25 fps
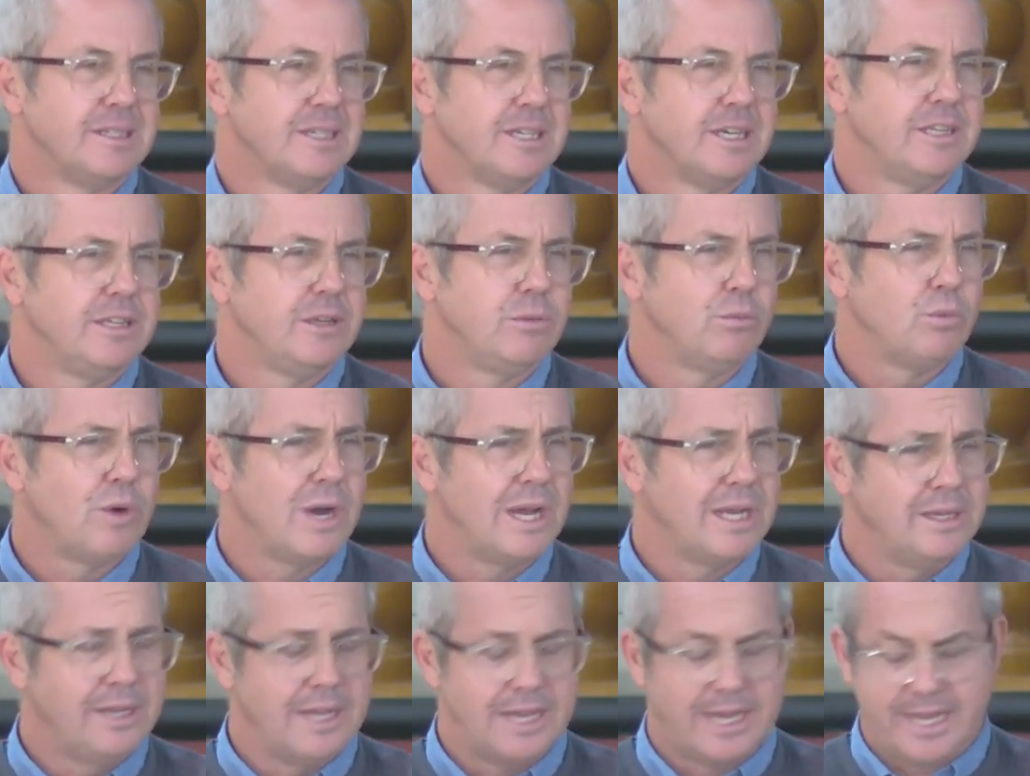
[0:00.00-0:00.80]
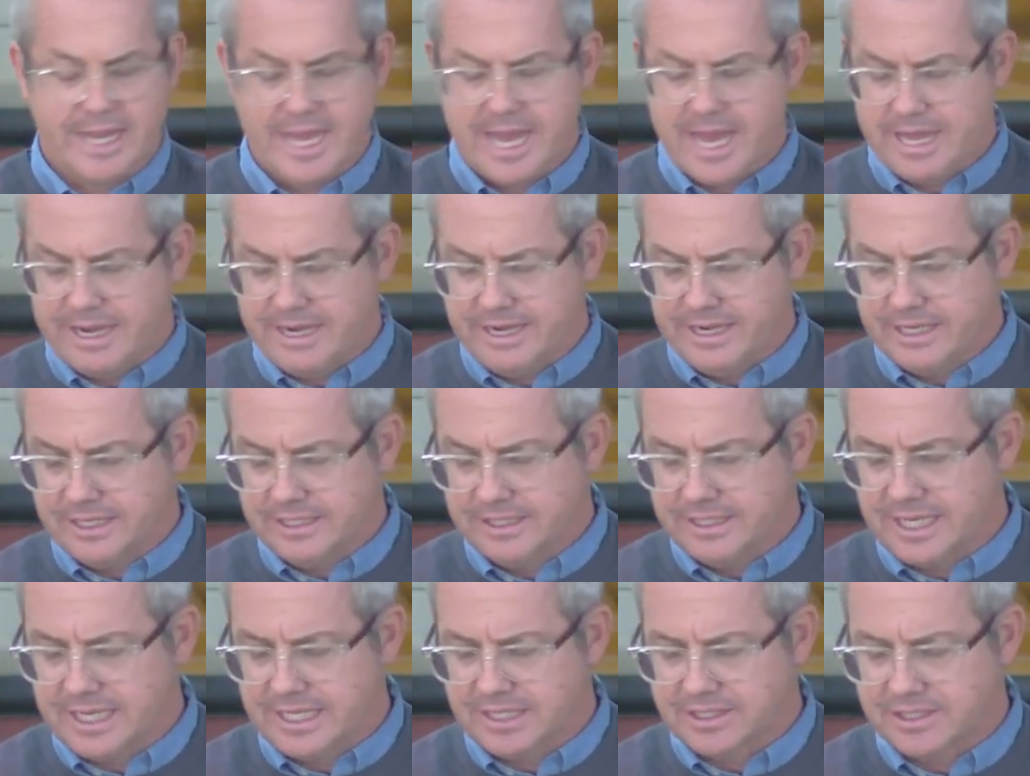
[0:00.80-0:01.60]
And then one day, out in a
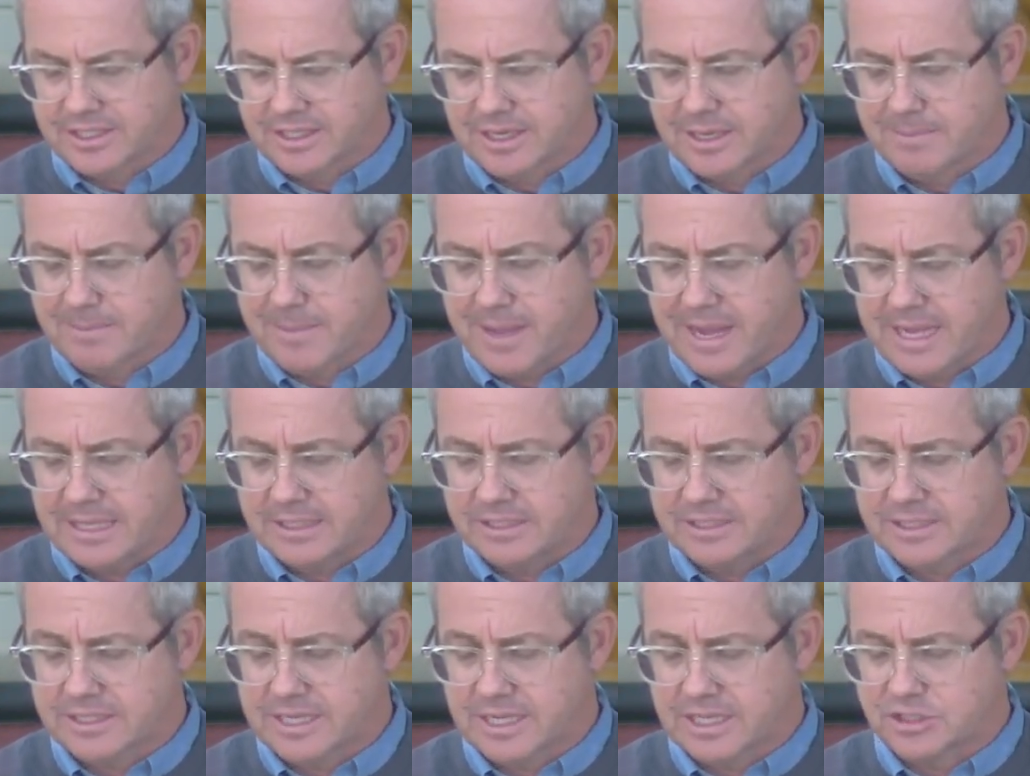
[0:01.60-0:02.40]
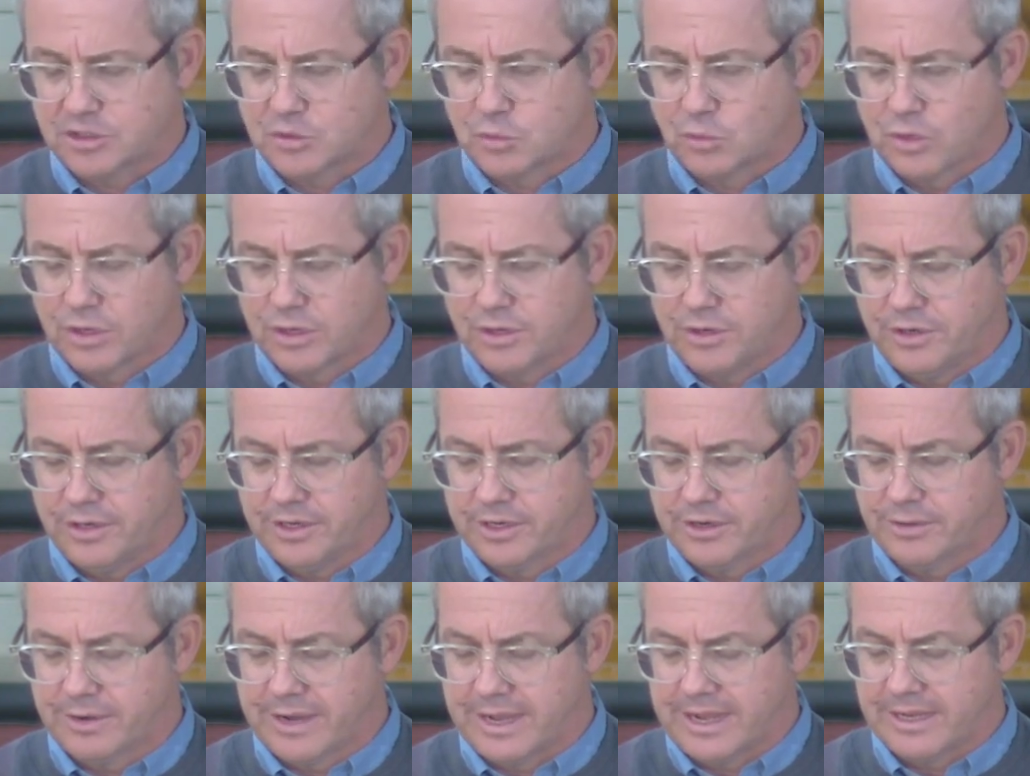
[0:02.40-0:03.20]
desert, a man starts
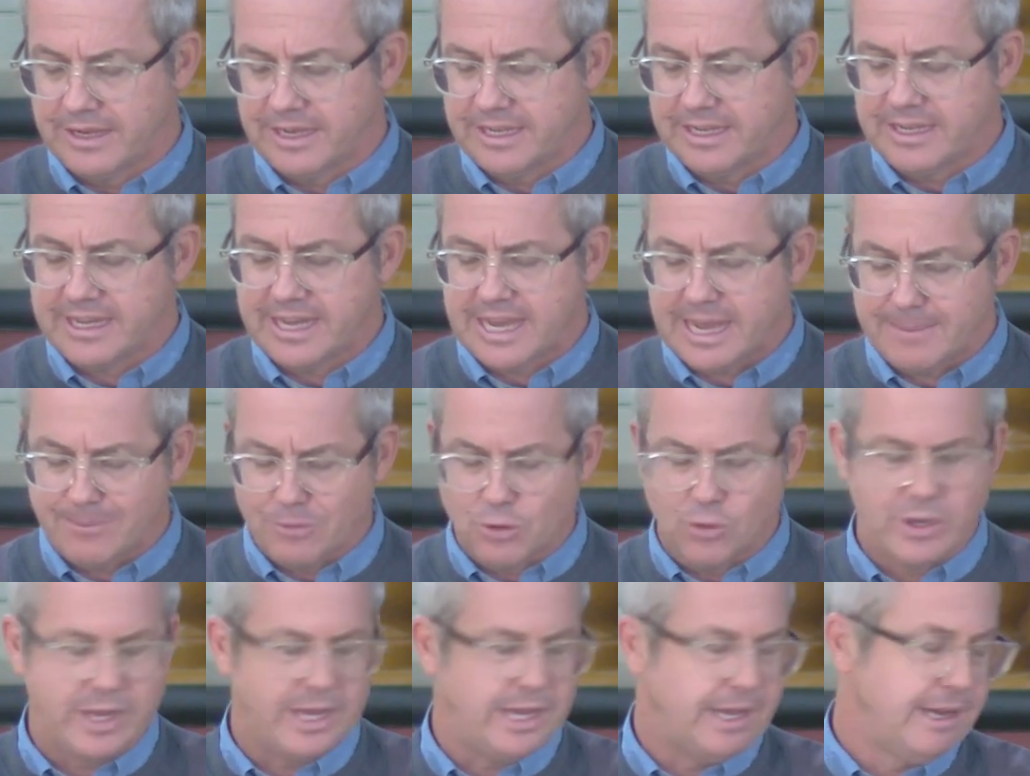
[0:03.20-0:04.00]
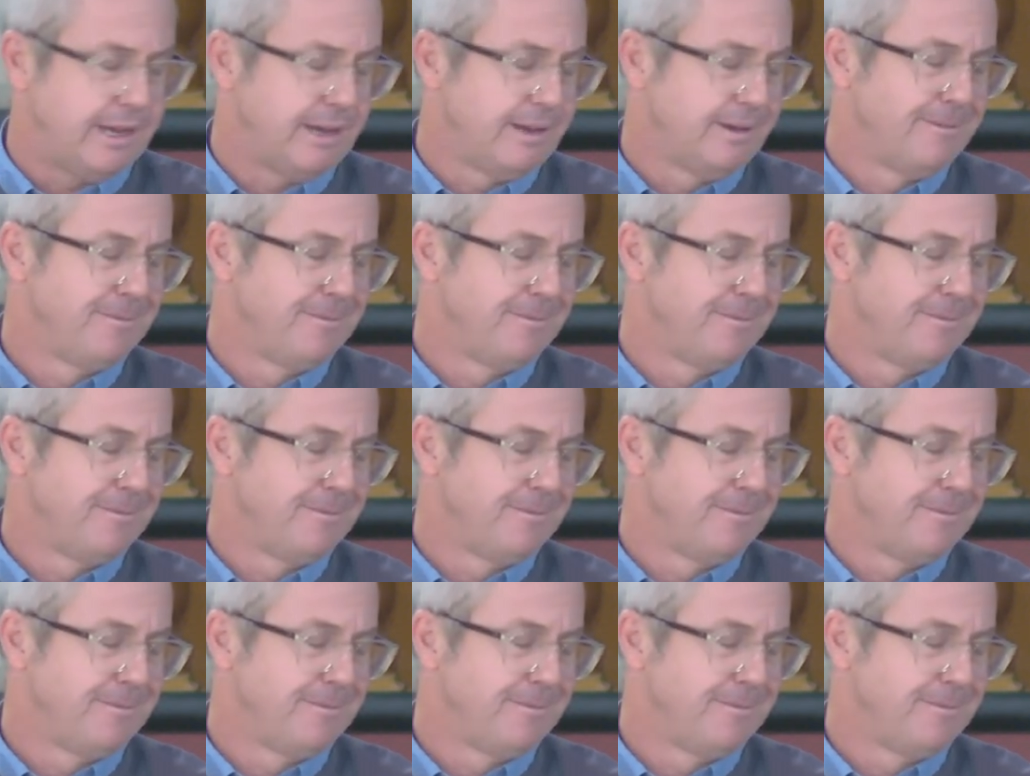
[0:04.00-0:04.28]
wandering around in camel hair.